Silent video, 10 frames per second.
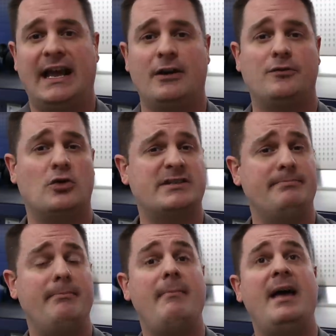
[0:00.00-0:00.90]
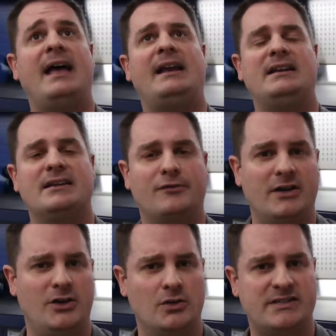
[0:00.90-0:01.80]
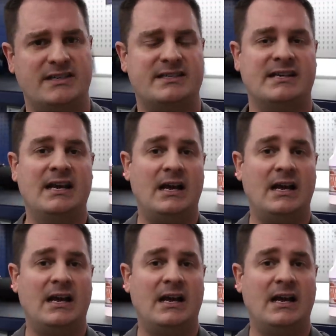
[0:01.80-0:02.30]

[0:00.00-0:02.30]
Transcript: and of course, many different uses.